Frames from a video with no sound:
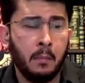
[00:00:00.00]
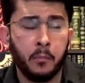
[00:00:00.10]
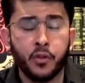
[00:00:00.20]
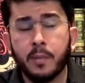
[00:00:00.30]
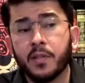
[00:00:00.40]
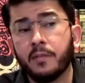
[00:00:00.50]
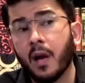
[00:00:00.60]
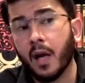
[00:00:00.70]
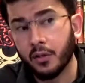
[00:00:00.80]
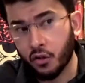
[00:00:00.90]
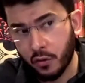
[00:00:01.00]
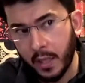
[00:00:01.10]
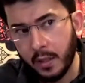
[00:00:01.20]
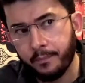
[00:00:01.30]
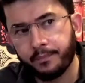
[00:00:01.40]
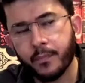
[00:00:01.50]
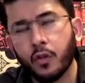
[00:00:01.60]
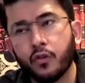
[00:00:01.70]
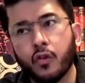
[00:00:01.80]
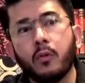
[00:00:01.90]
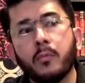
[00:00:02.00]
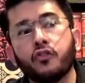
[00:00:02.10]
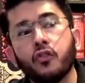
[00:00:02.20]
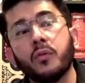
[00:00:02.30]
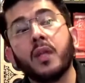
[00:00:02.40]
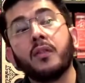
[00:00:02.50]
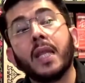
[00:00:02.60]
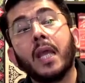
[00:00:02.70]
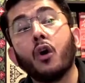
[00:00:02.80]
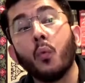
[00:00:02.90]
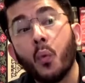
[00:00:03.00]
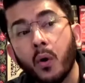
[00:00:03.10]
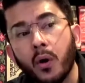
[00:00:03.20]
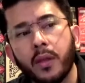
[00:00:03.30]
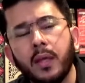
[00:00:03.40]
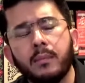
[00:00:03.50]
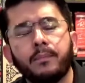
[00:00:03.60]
Muslims have gone astray, so much so that they are worthy